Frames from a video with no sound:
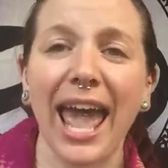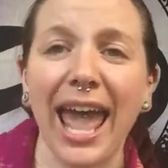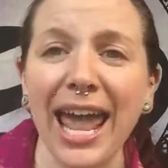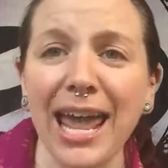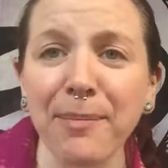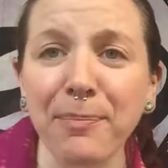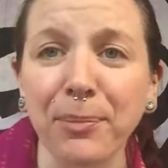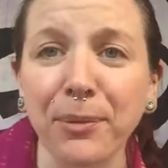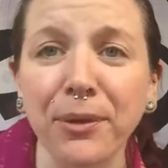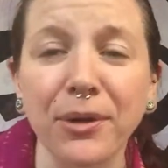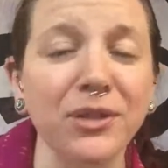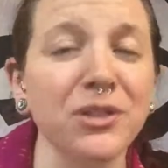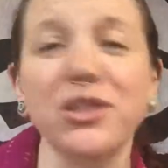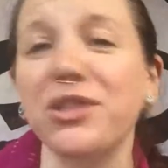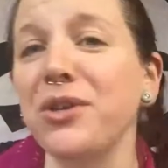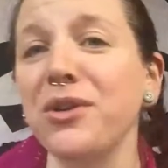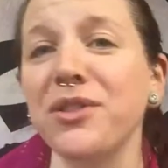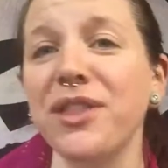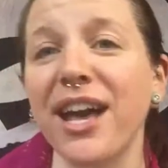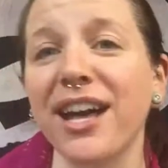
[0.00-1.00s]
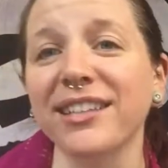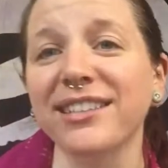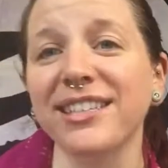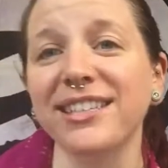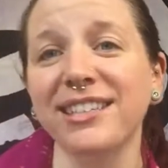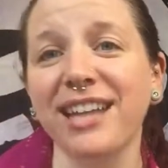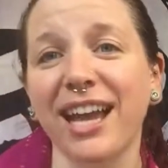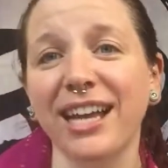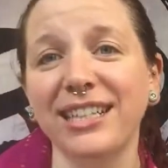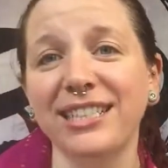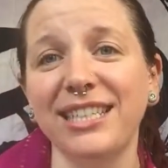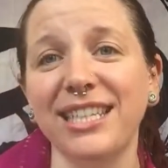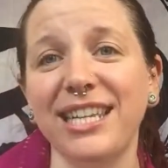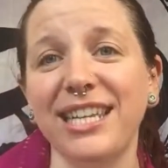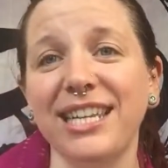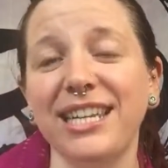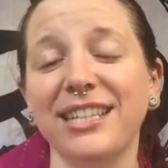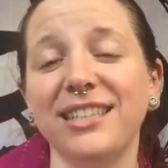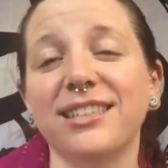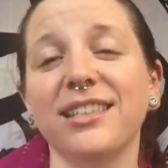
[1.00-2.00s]
April
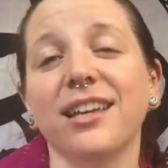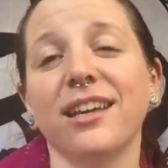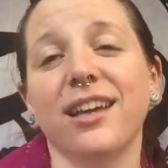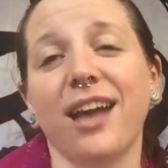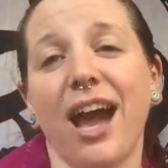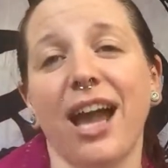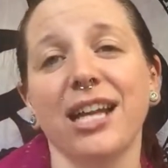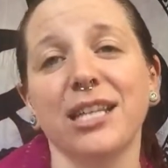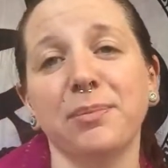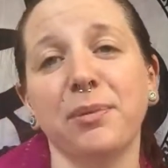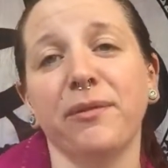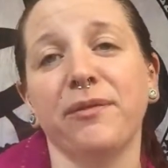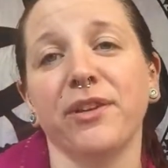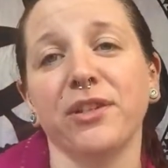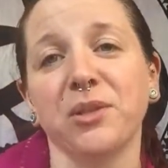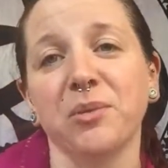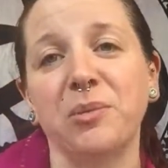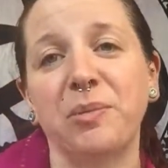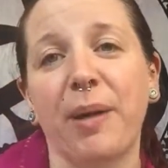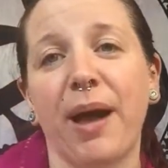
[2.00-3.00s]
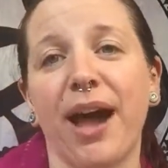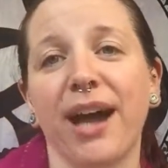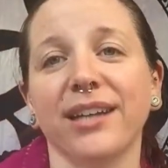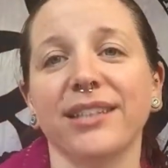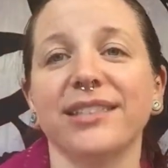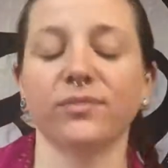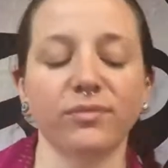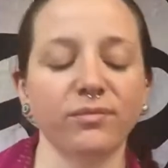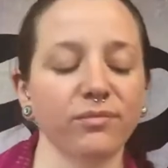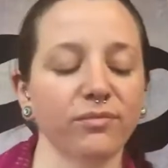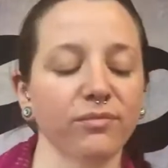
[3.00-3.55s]
2019's Goddess Provision box.